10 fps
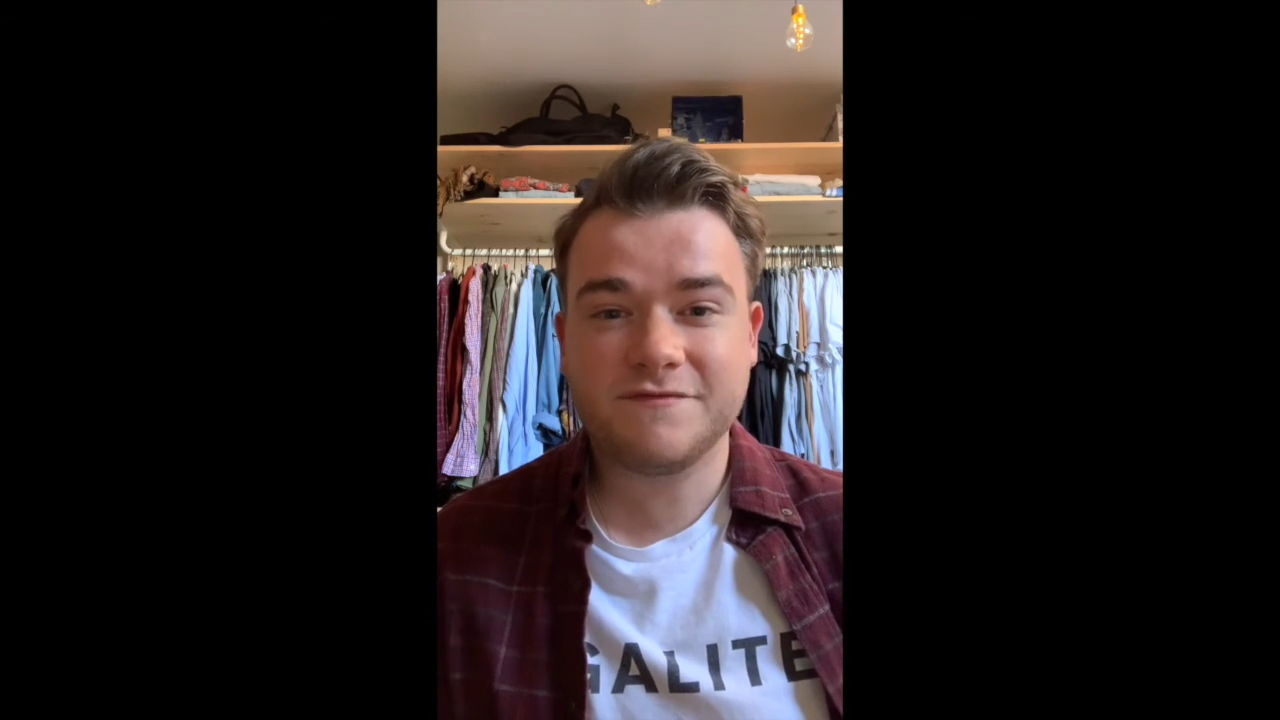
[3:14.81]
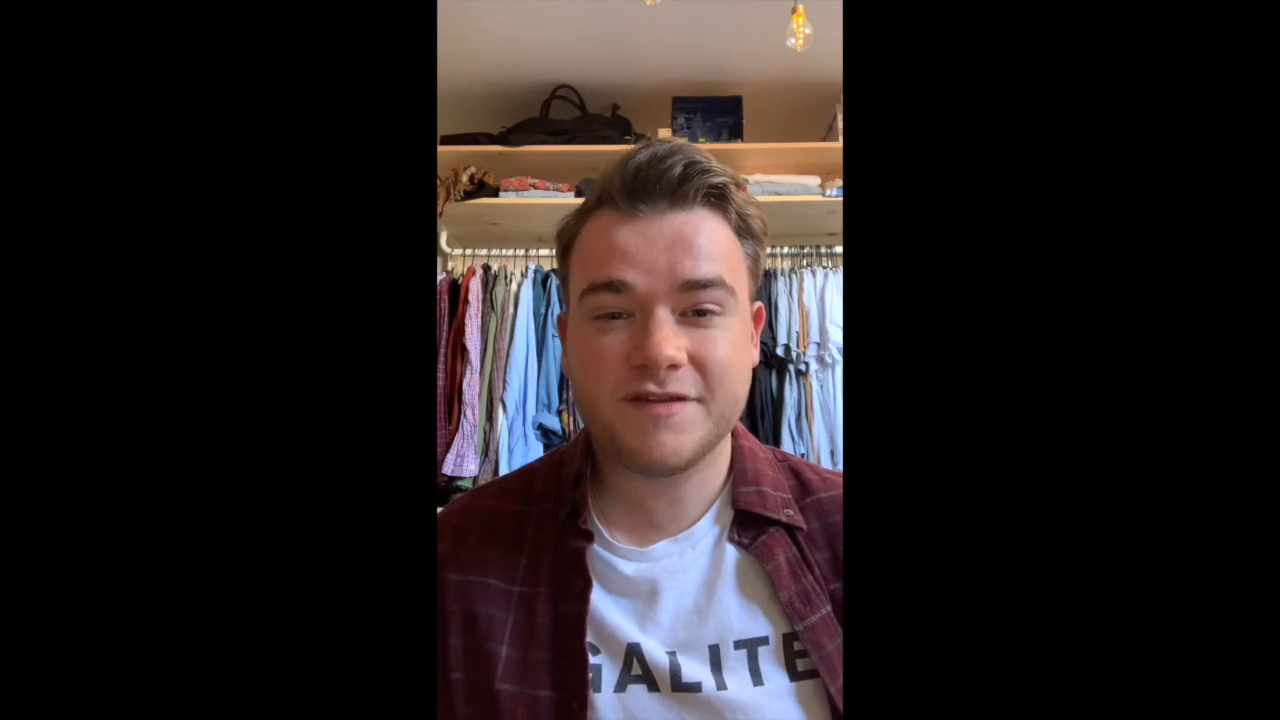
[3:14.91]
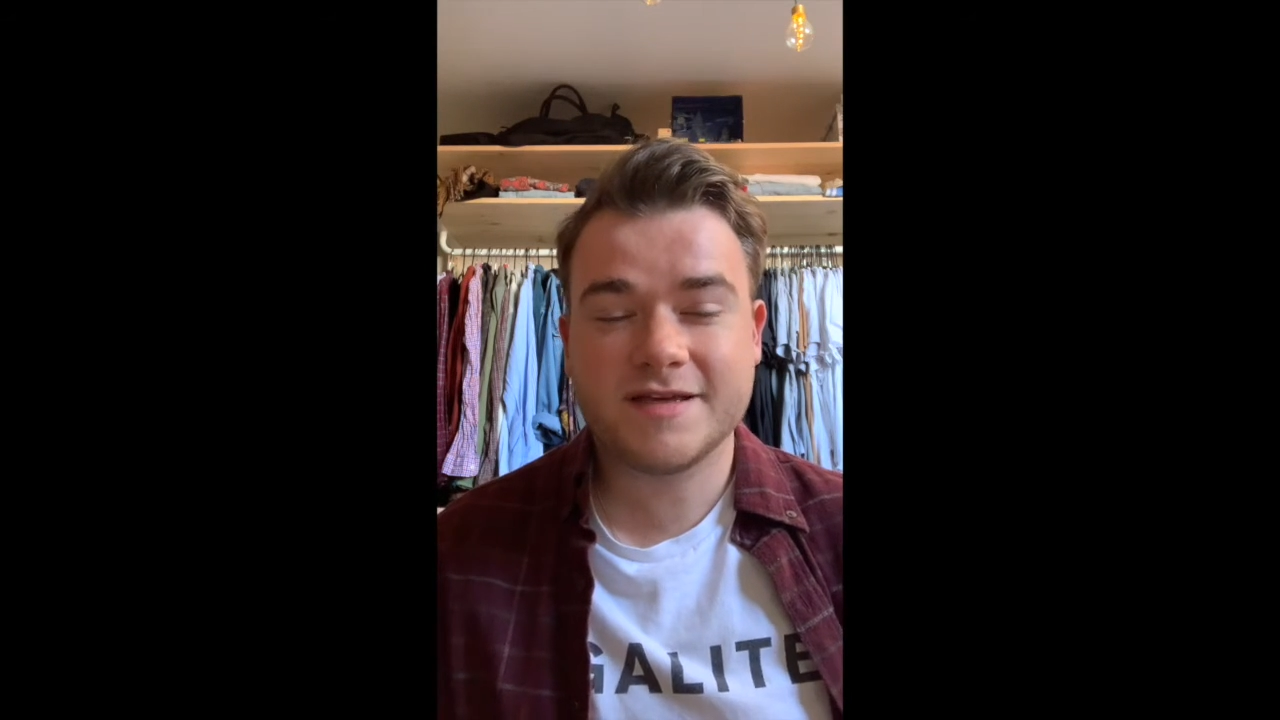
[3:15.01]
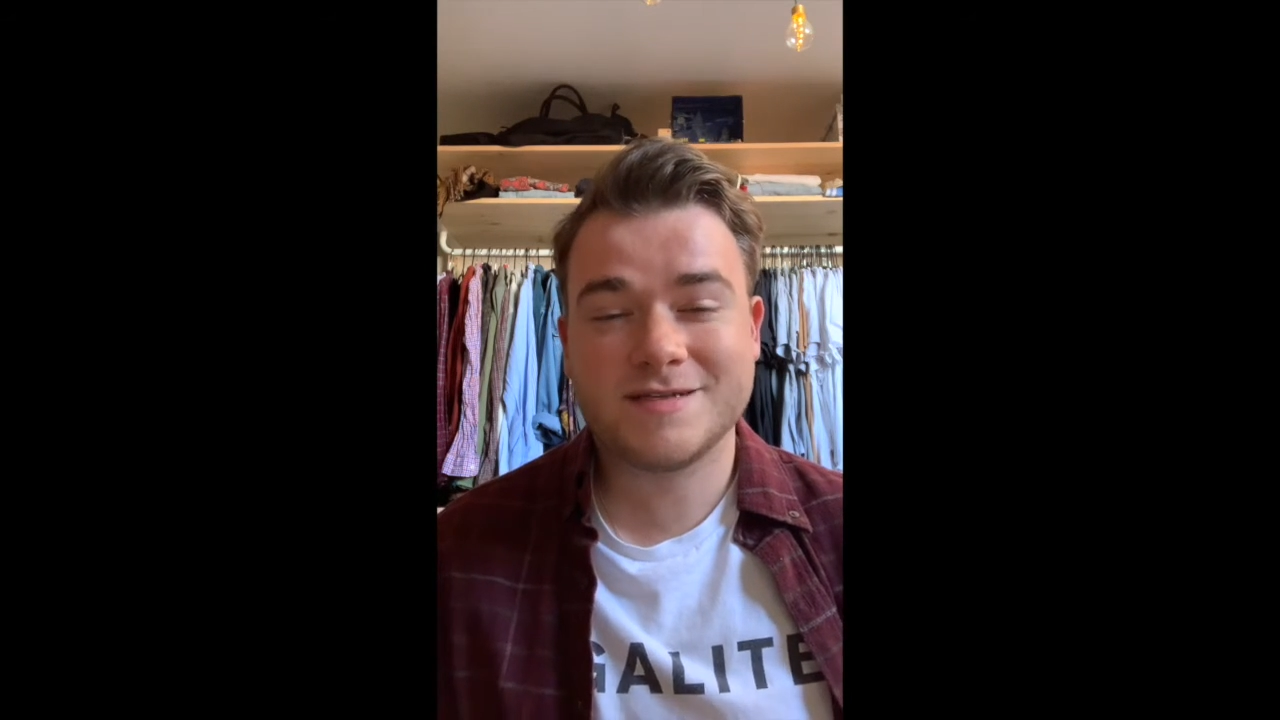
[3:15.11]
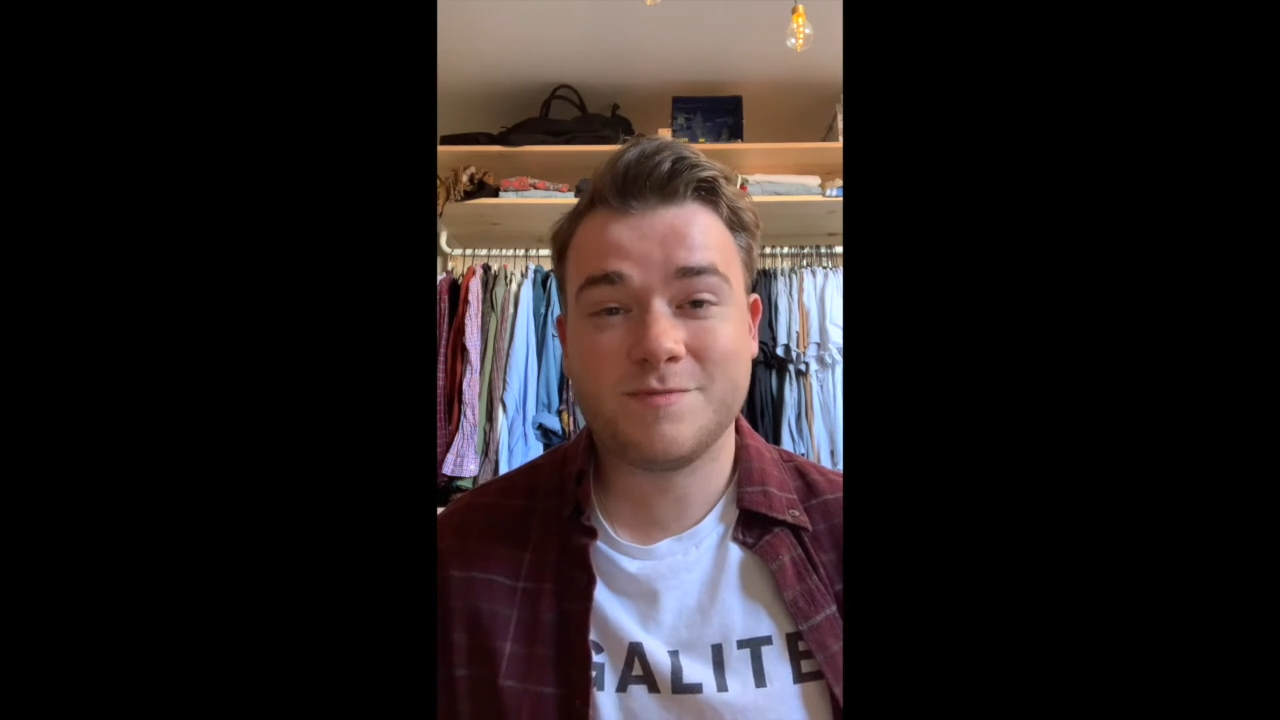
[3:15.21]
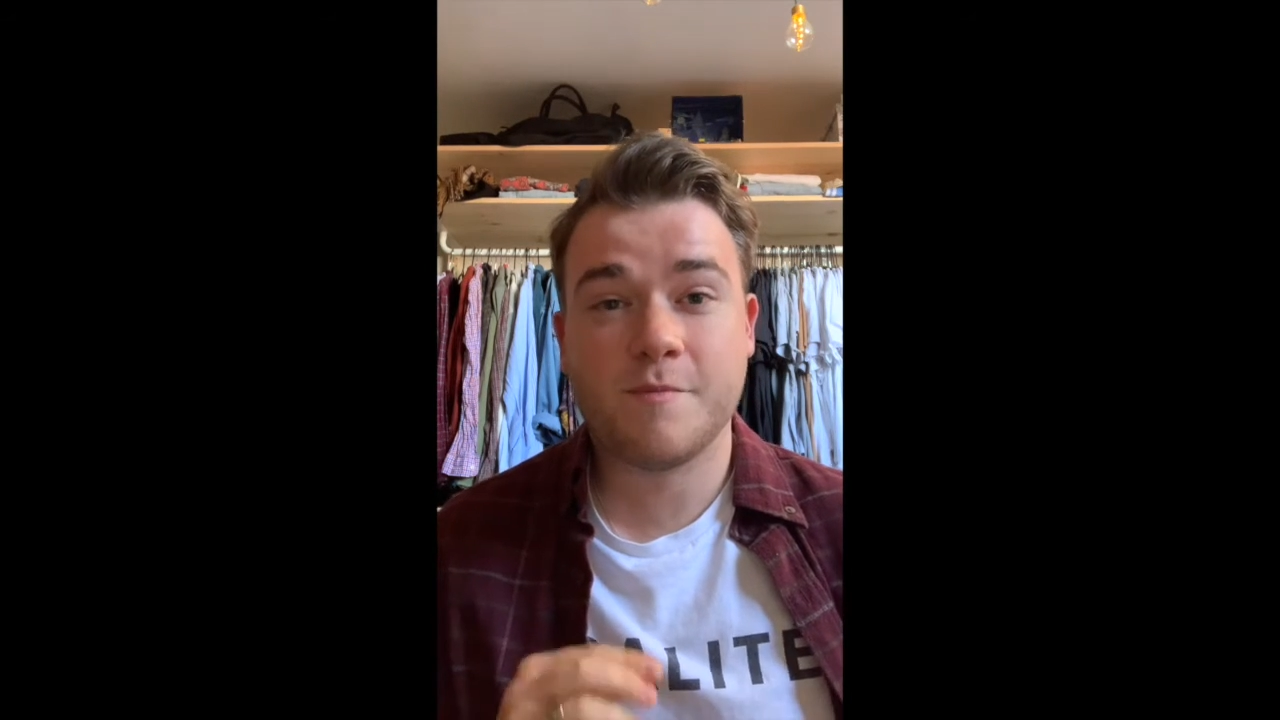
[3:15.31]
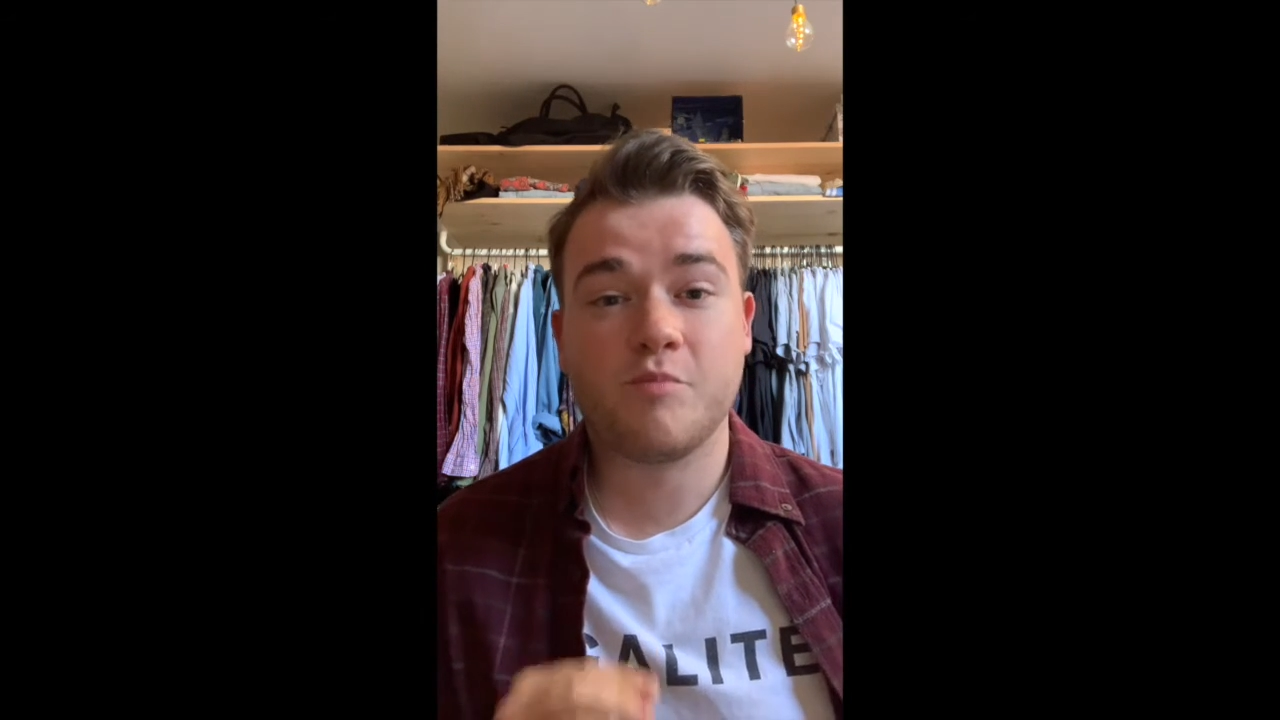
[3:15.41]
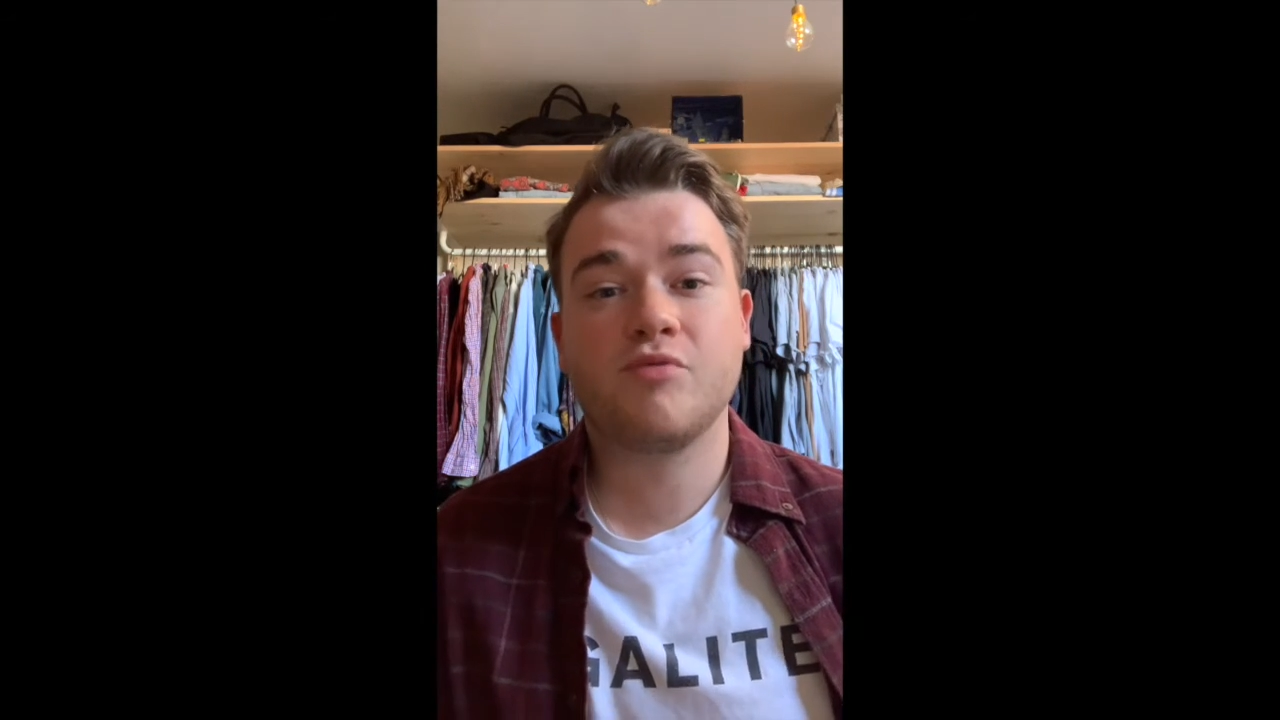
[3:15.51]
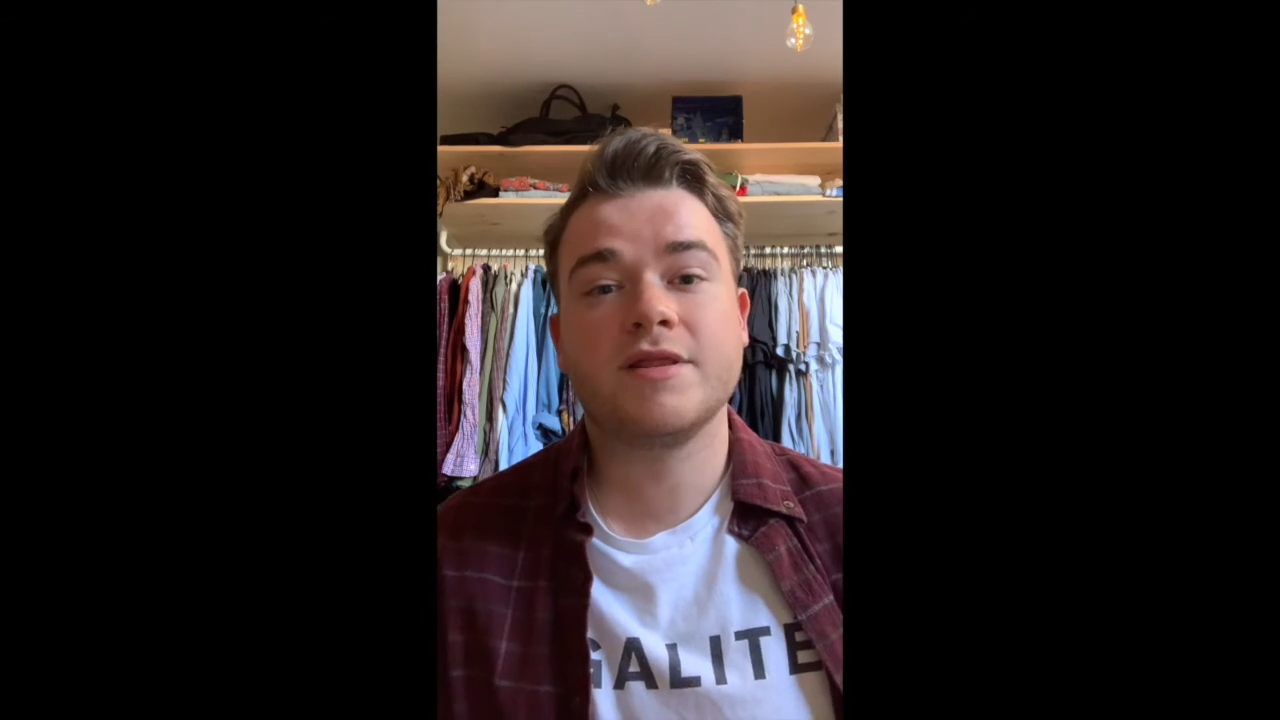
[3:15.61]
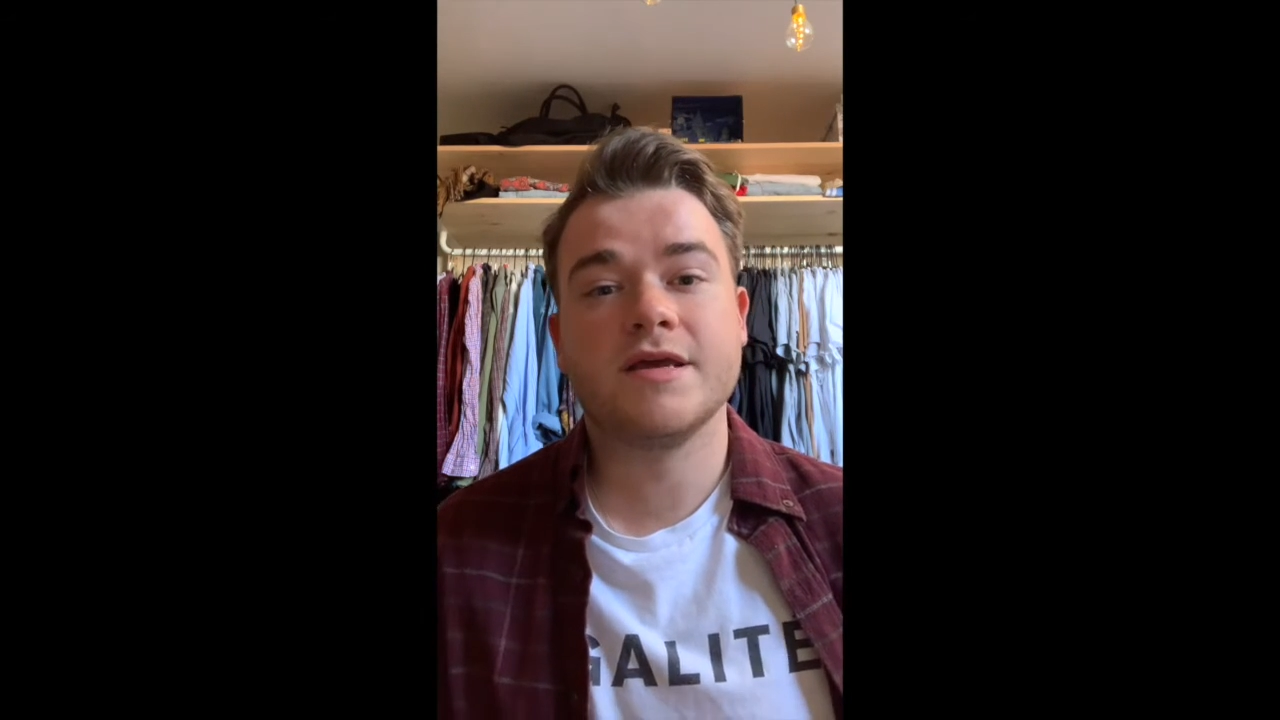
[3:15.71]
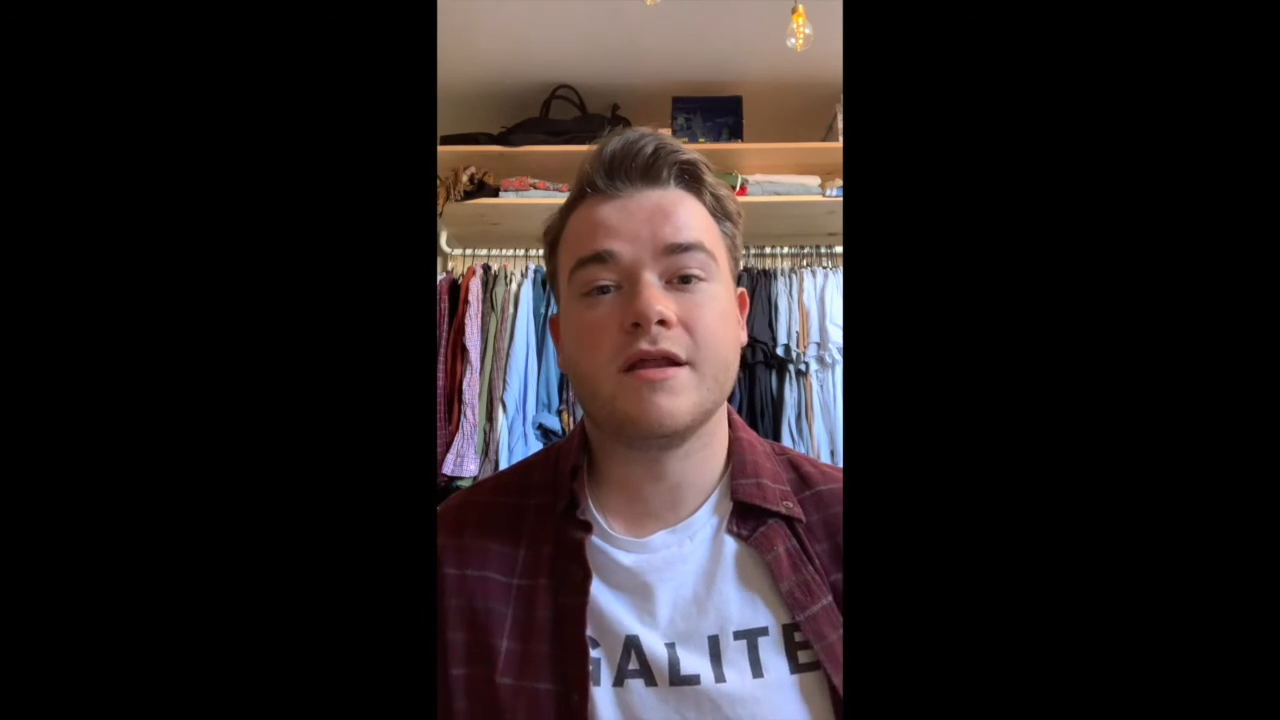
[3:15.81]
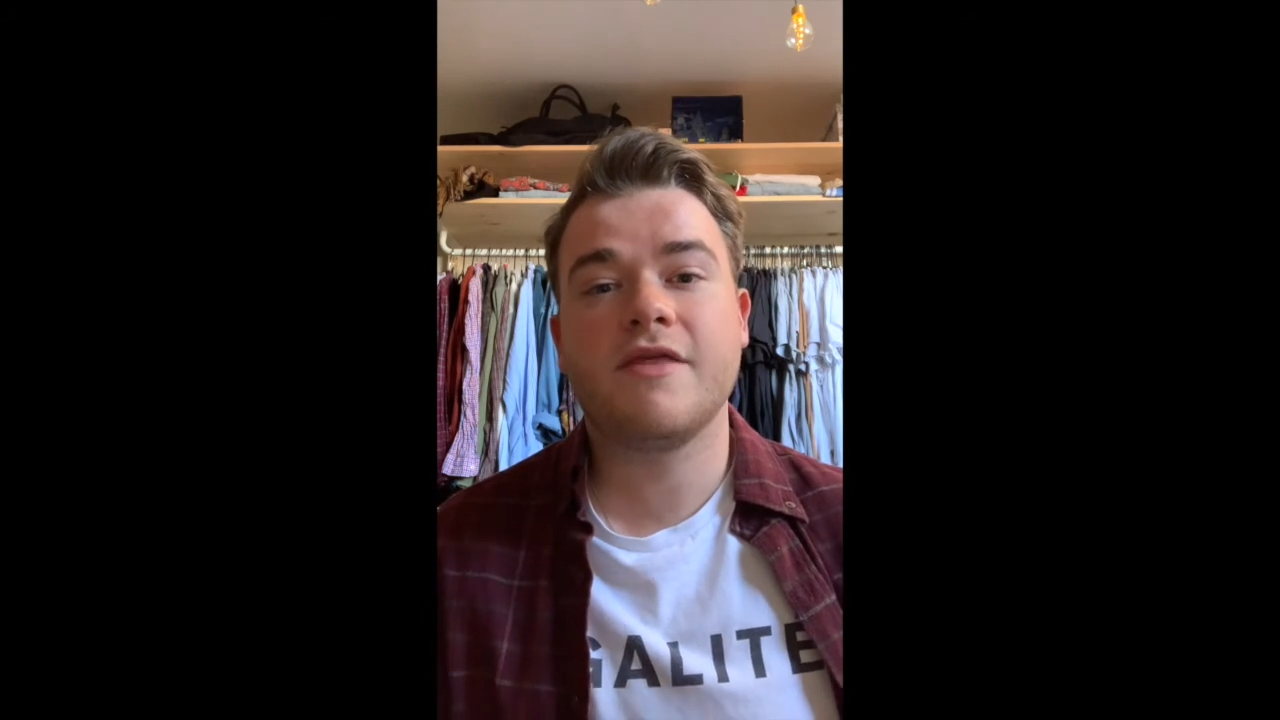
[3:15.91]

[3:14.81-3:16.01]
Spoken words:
for this has been brilliant,